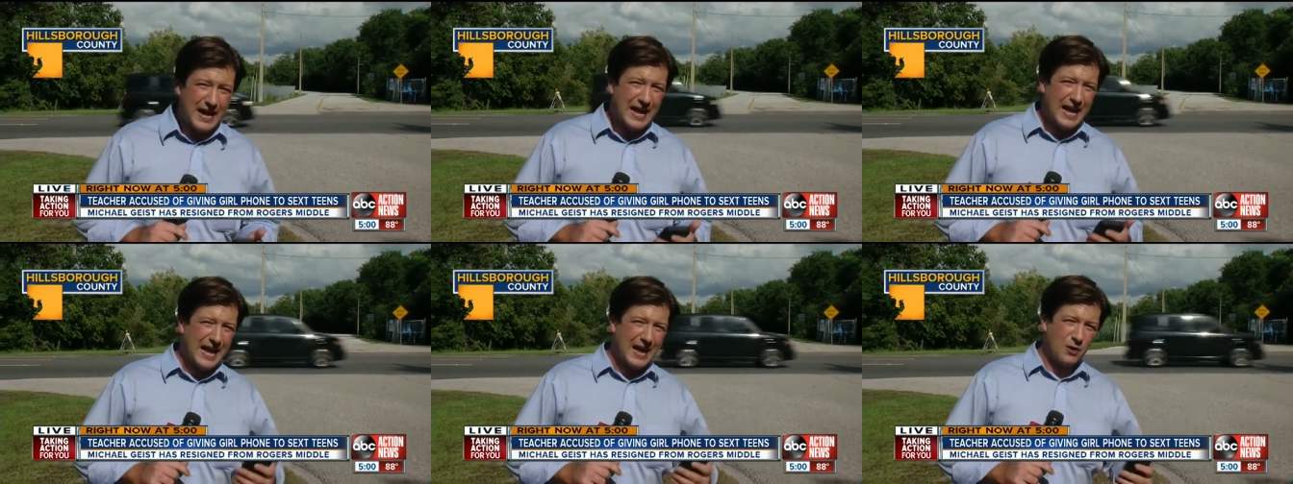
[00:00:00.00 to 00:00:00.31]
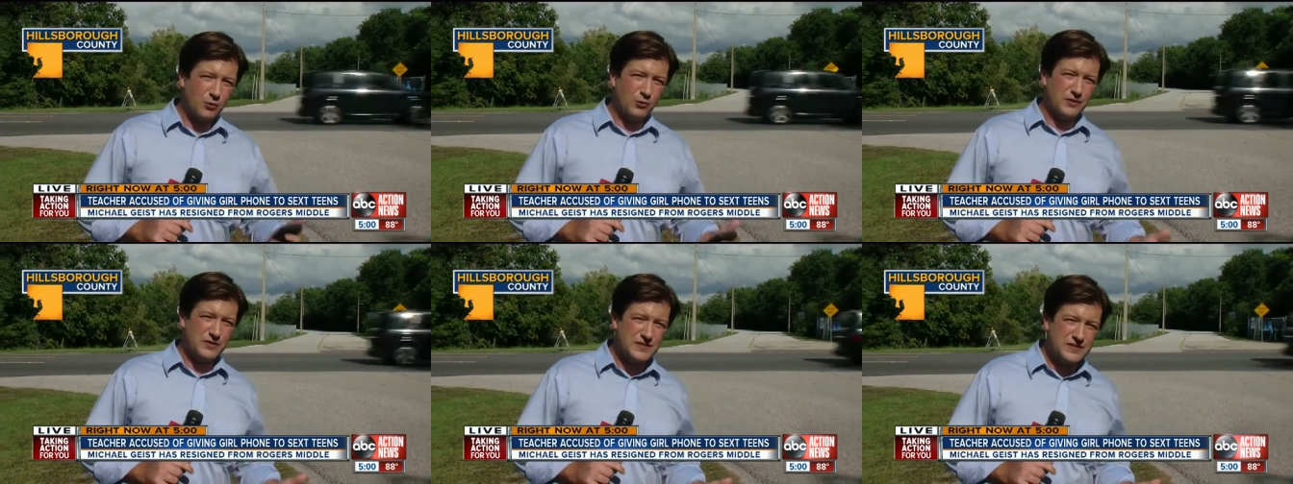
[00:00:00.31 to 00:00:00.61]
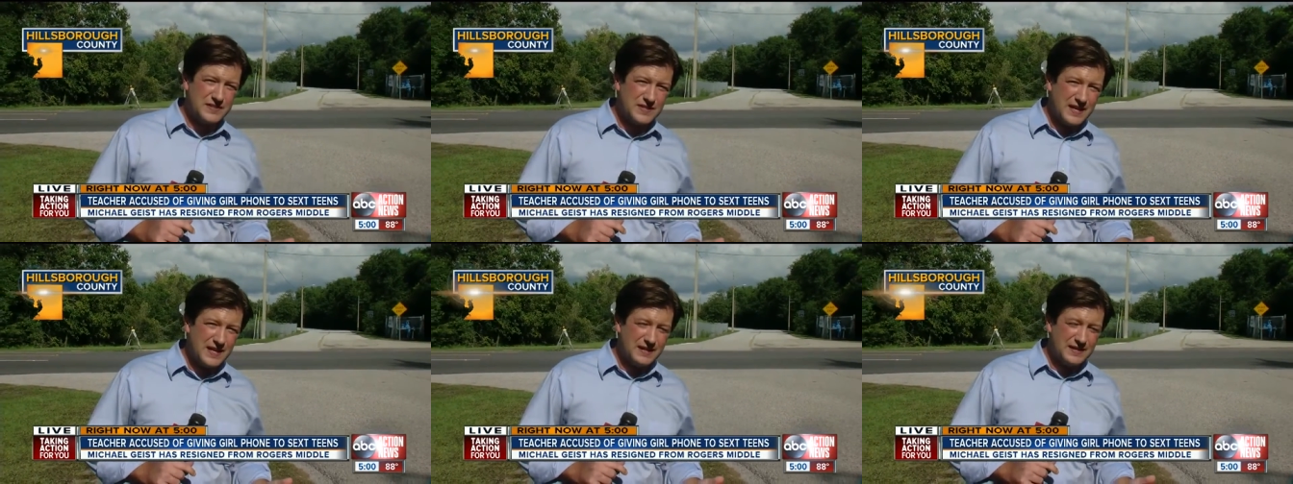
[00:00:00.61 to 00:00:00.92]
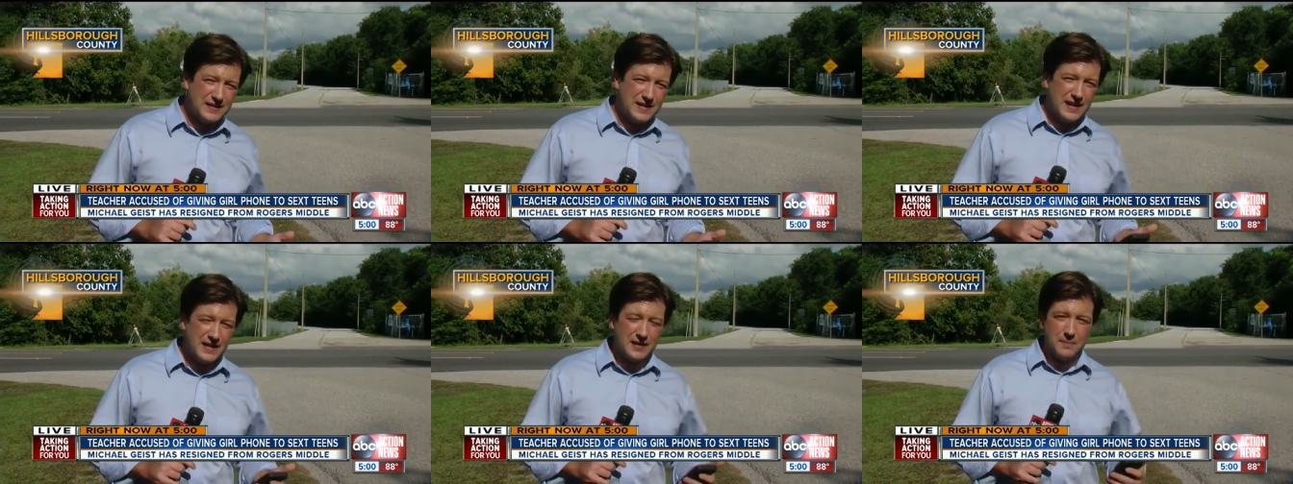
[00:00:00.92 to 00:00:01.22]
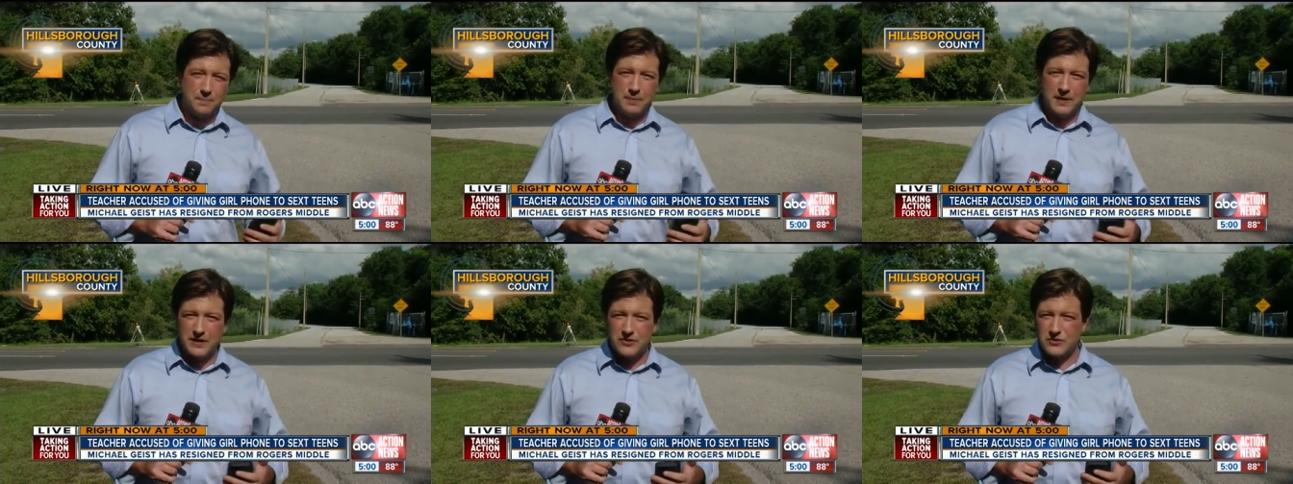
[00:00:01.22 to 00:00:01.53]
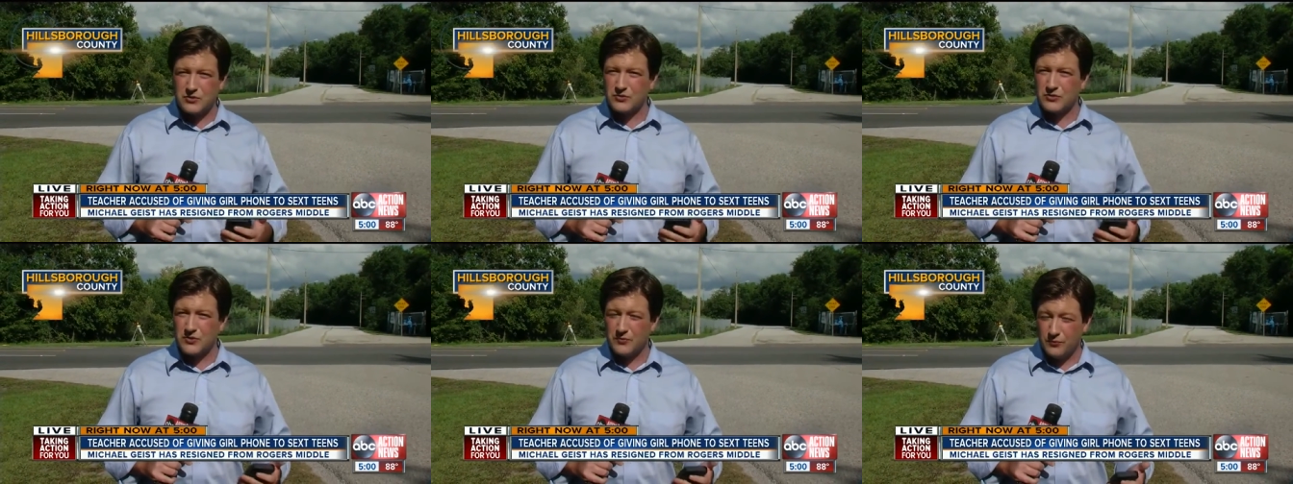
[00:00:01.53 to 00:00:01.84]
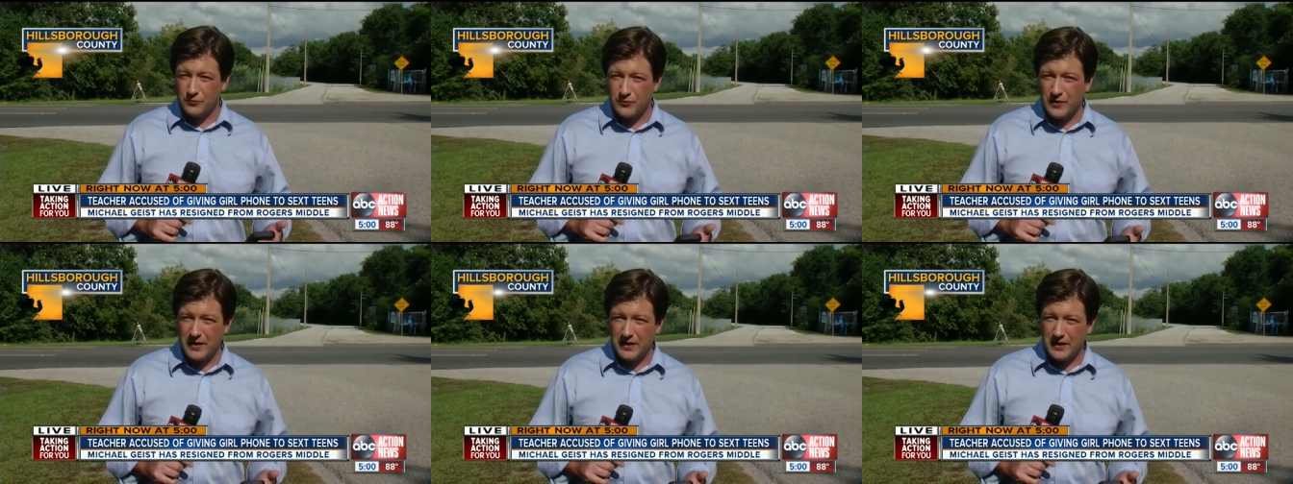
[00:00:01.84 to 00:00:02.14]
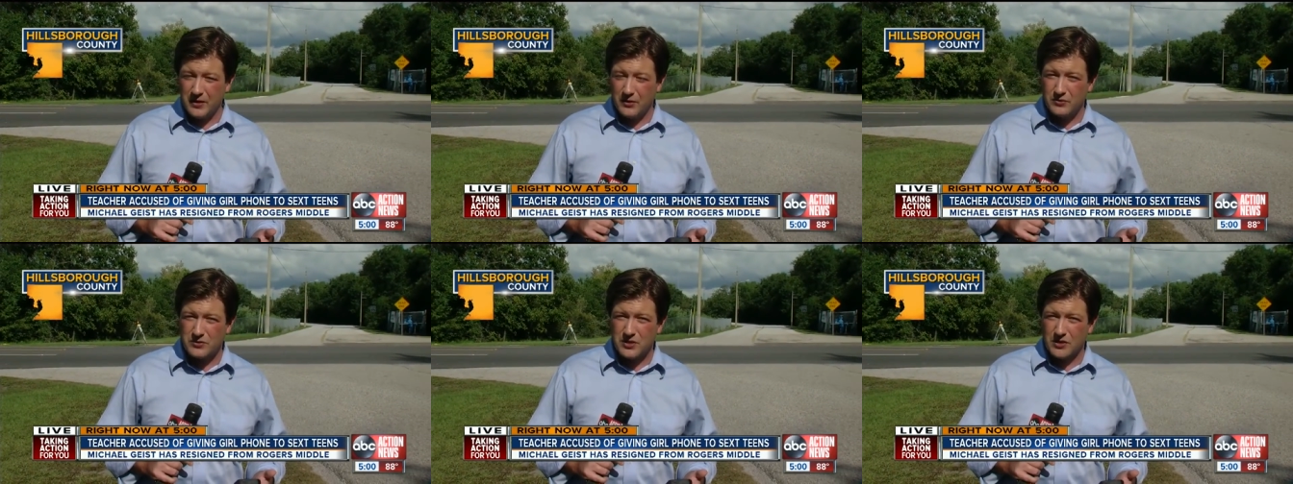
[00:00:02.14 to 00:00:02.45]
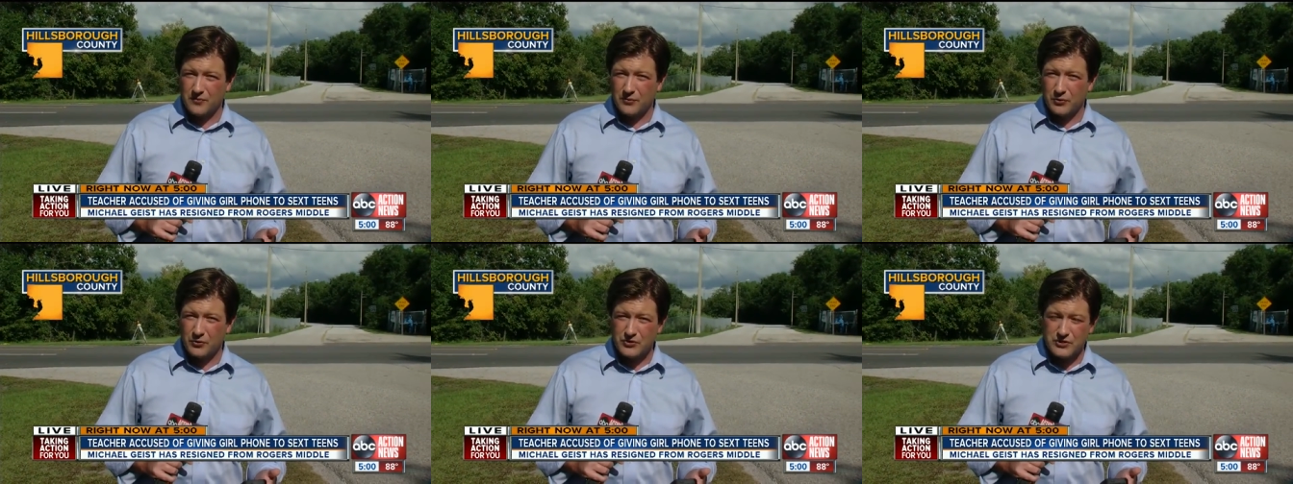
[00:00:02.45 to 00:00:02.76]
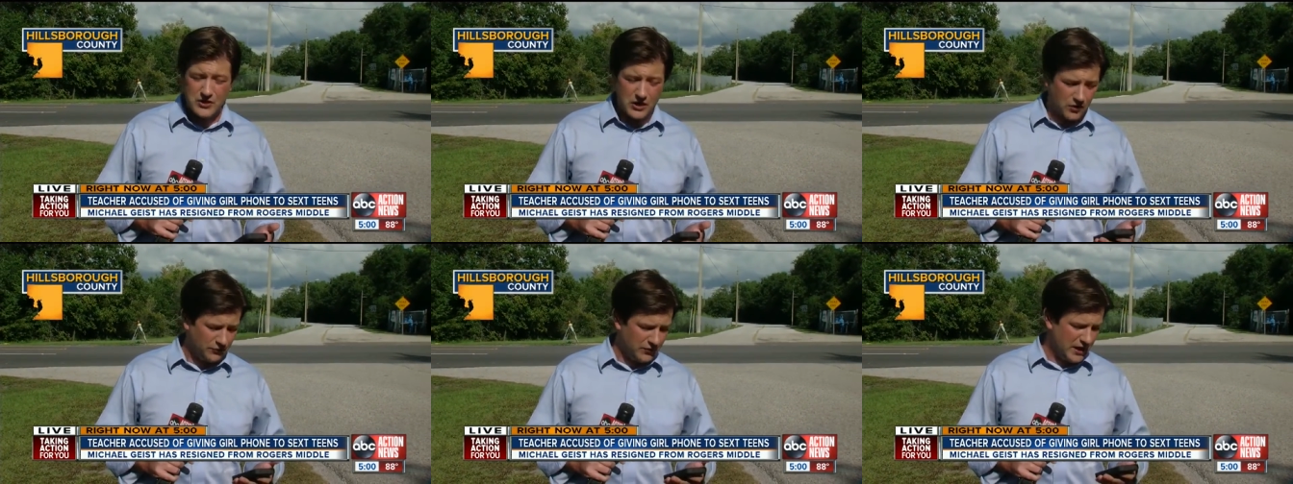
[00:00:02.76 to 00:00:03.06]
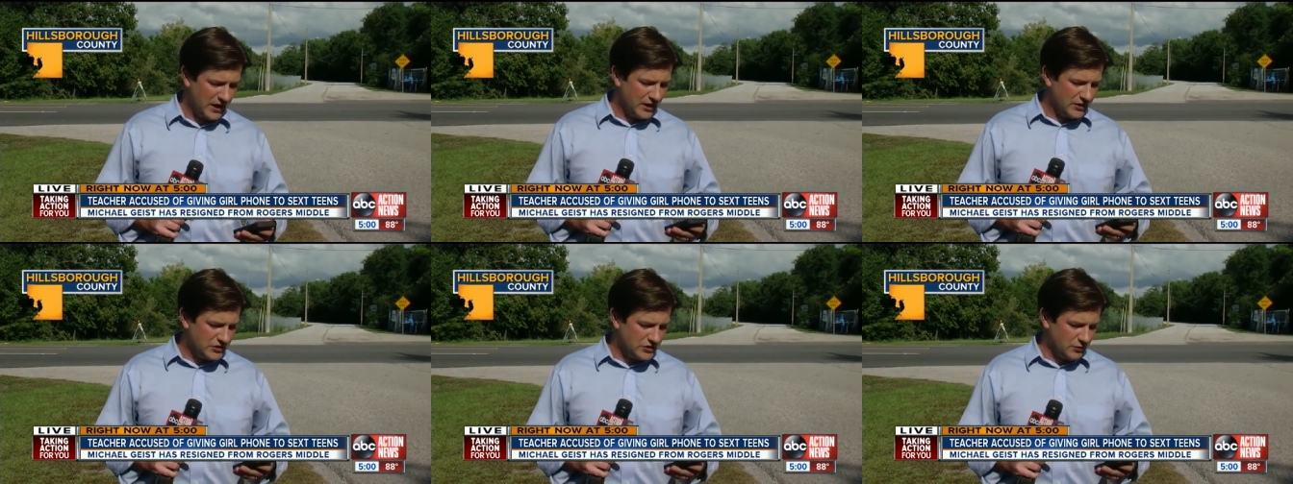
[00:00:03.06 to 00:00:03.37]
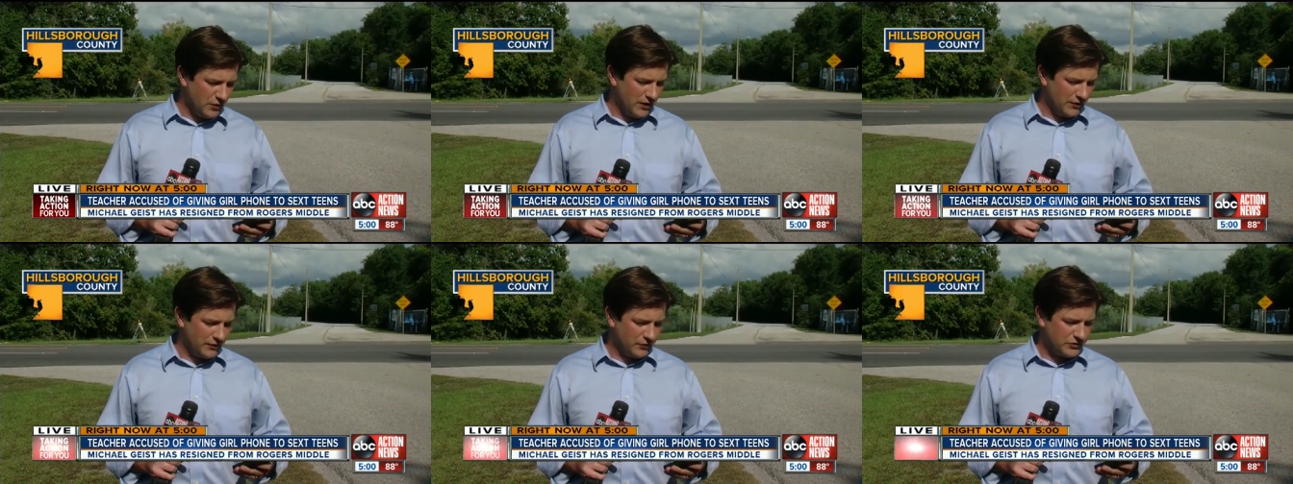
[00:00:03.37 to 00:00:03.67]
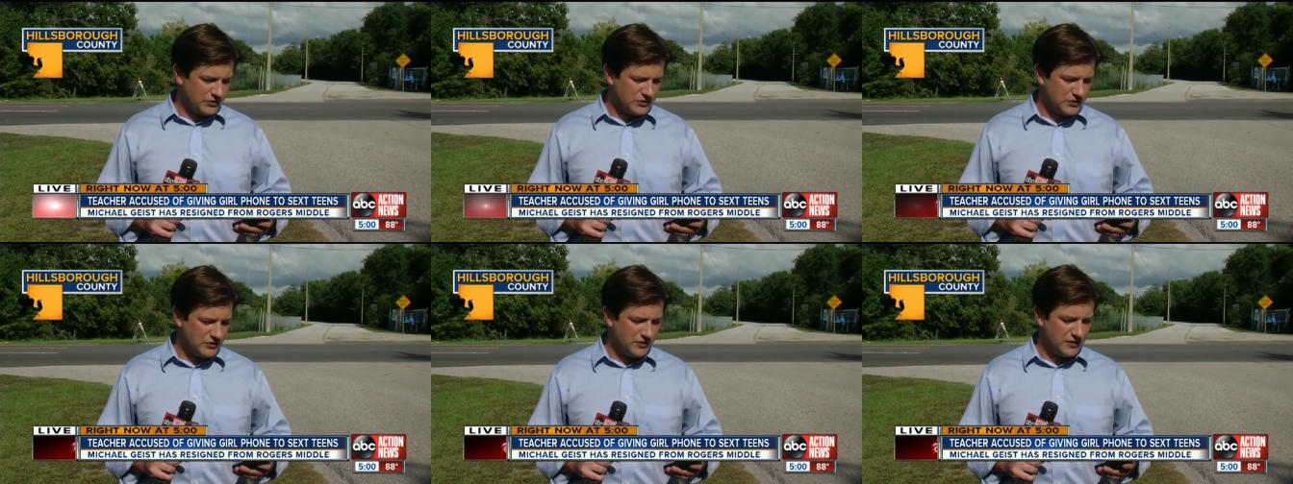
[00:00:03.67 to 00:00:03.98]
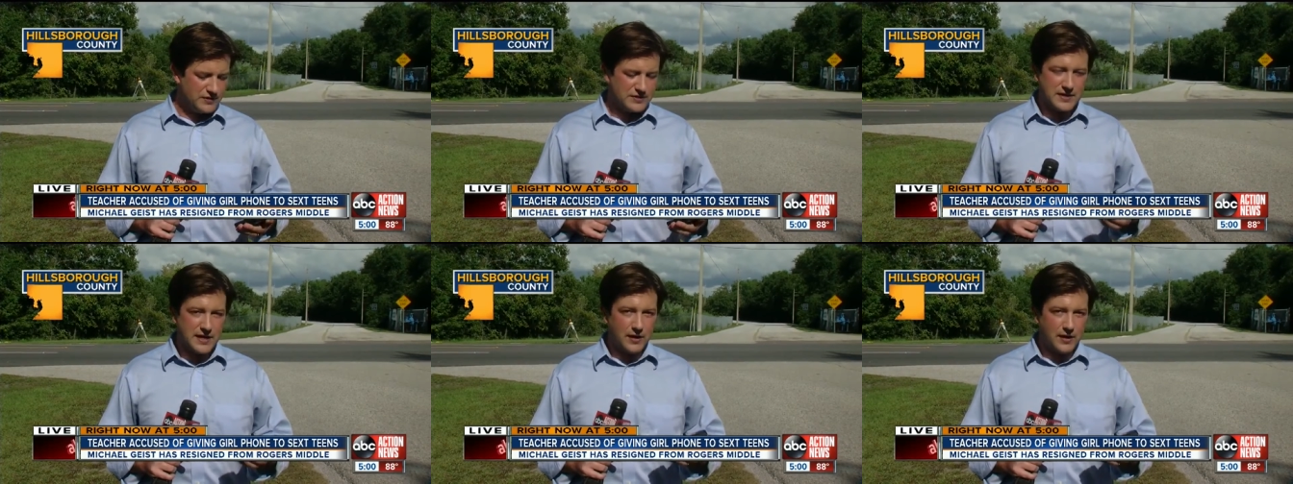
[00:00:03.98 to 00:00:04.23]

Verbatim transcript: how to send naked pictures and videos of herself to other students.